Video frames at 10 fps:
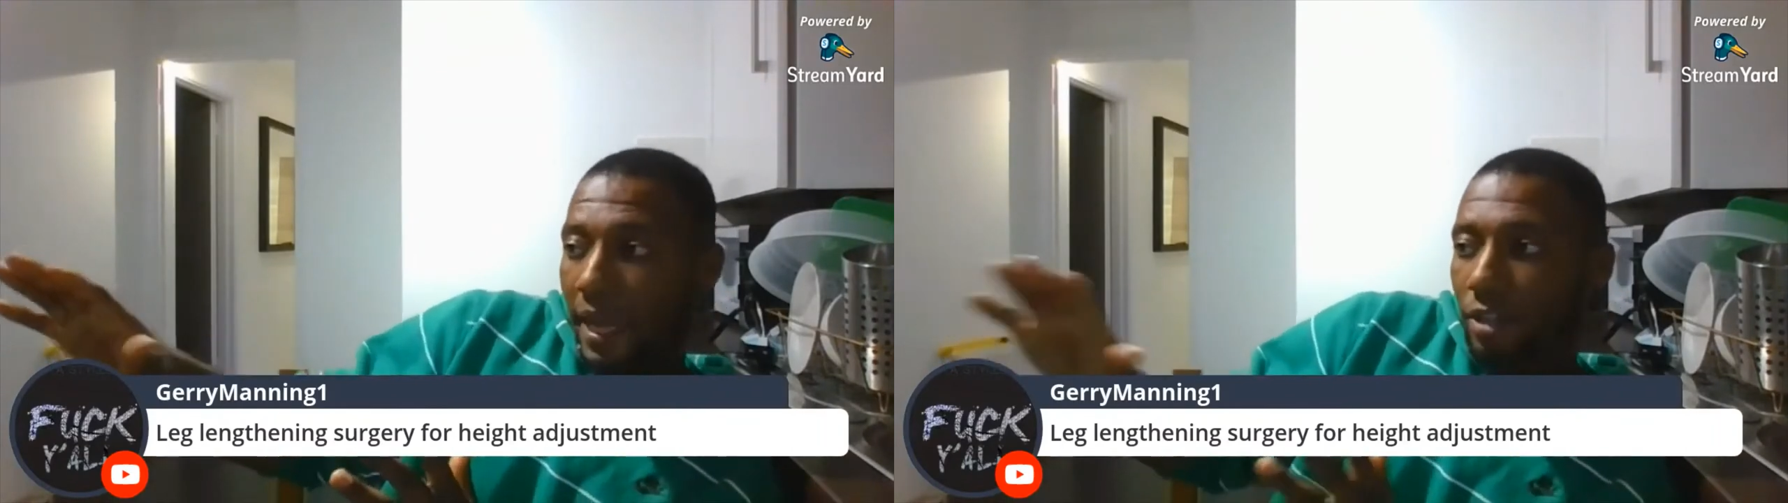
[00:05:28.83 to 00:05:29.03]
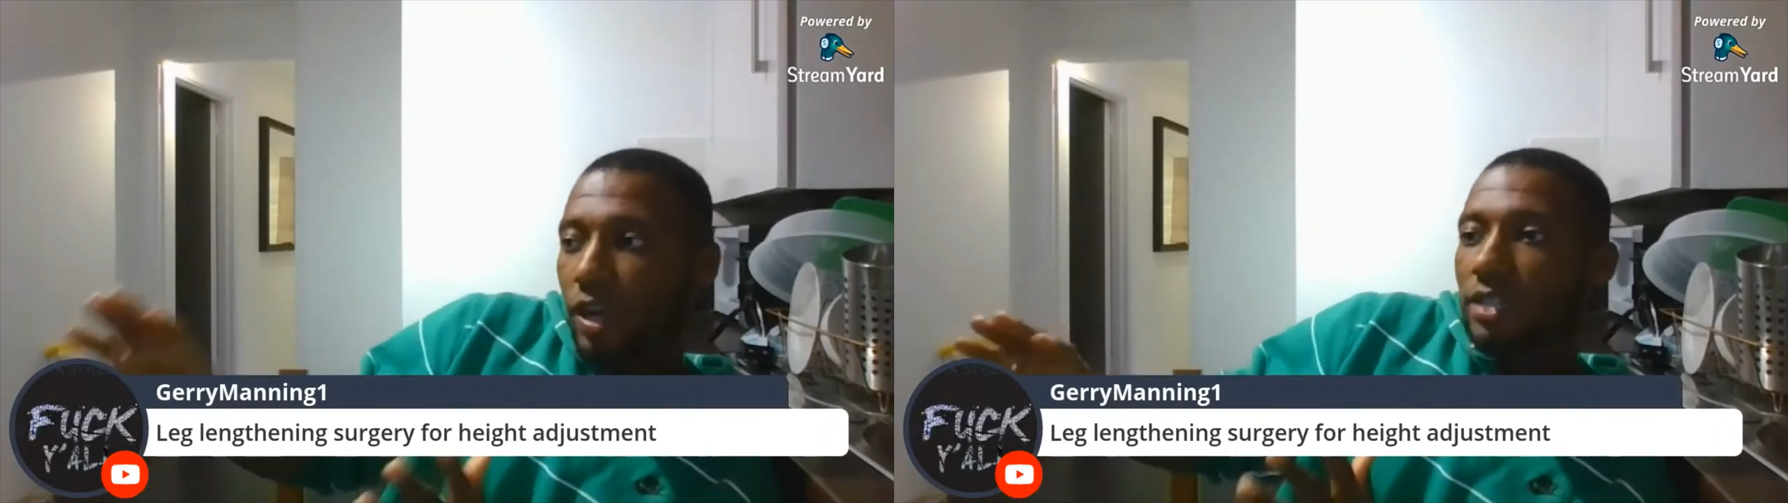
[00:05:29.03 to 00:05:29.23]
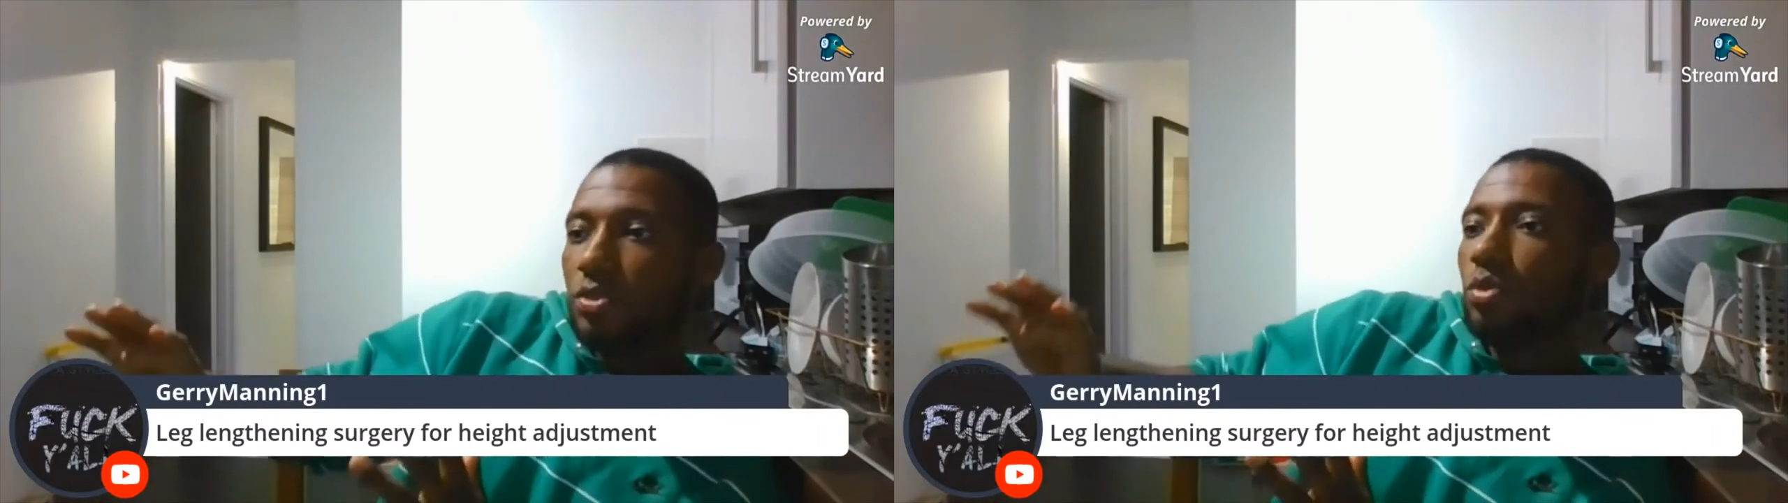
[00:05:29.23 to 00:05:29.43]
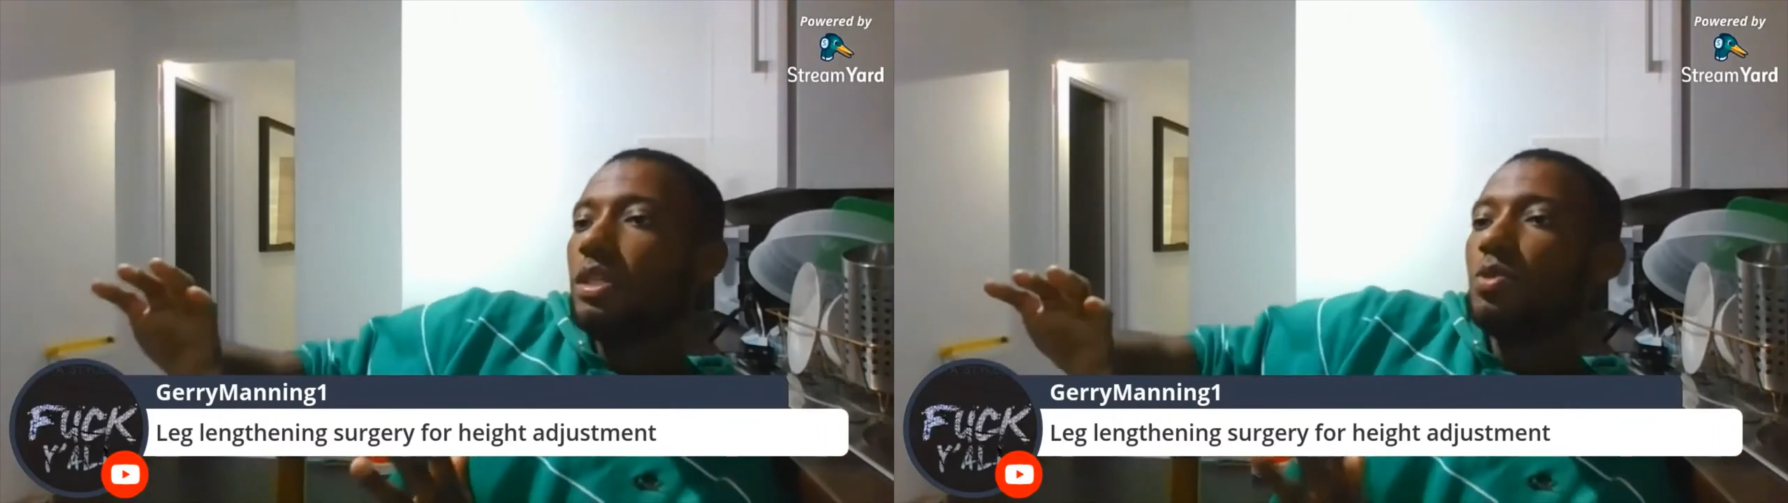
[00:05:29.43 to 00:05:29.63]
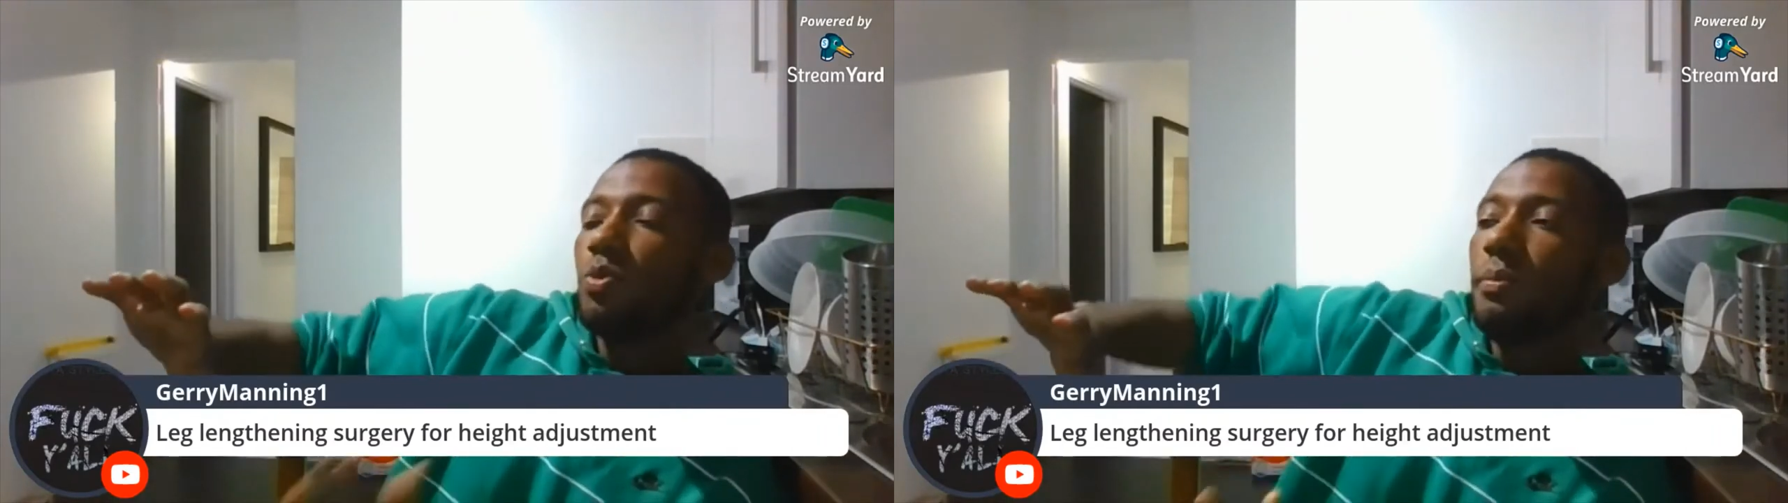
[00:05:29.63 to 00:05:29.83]
They attract
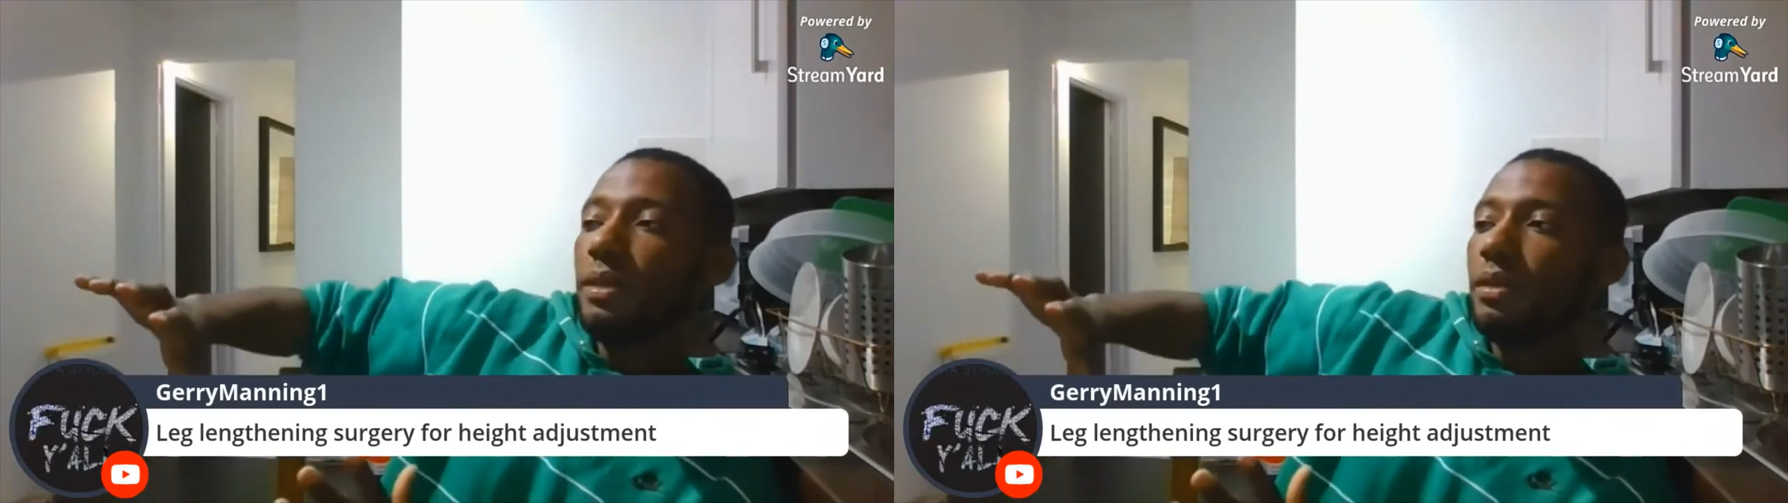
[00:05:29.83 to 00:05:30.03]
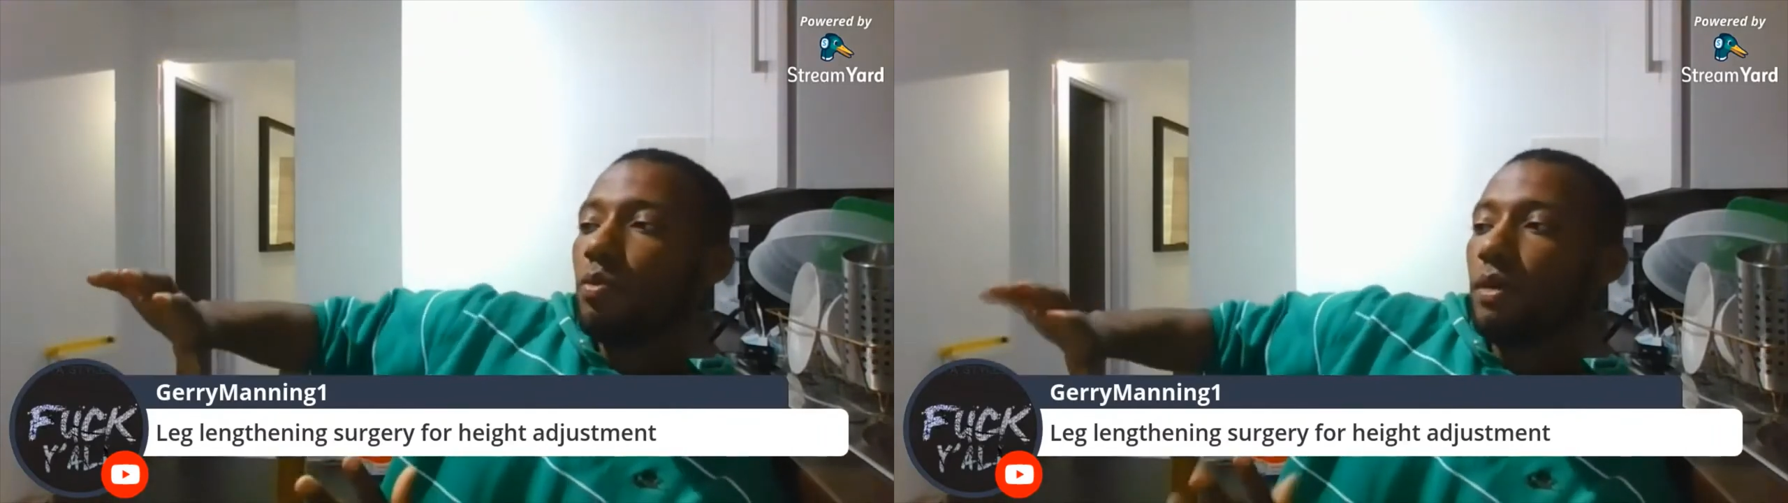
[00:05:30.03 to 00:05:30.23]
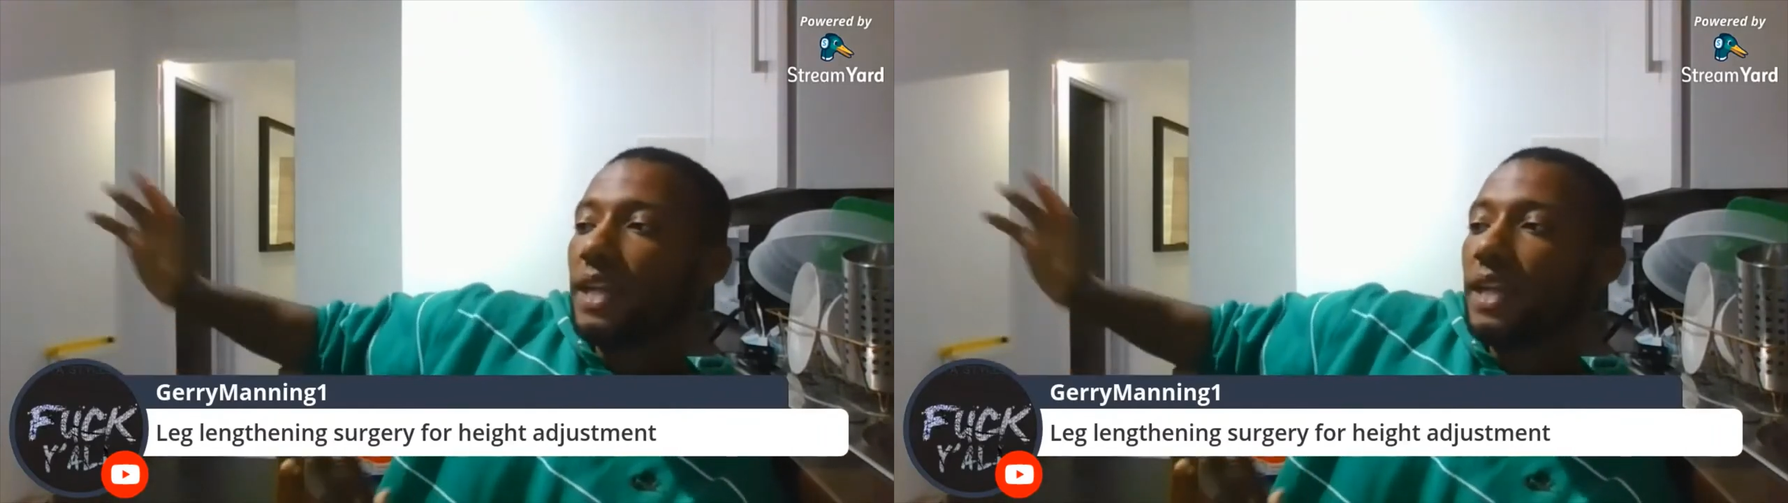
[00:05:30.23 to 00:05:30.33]
all these women